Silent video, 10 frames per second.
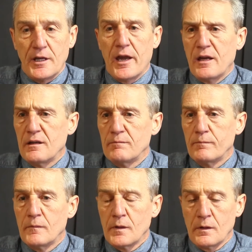Yeah.
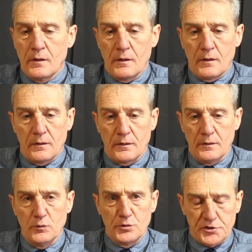
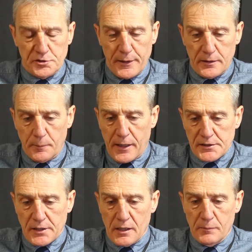No disrespect to
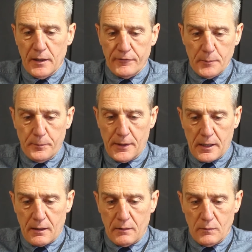Pat Stanton, but I think
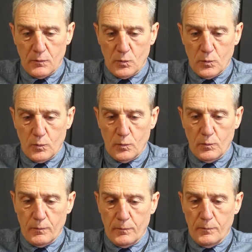
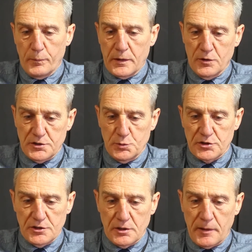Pat, because he was
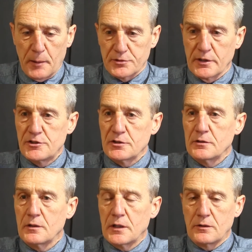such a Hibs
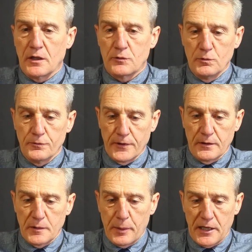legend, I don't
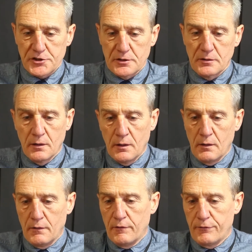think the passion
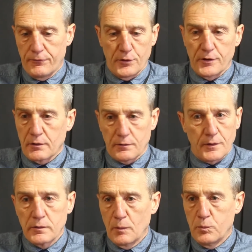for
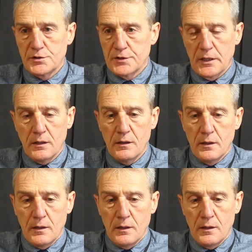the club was there.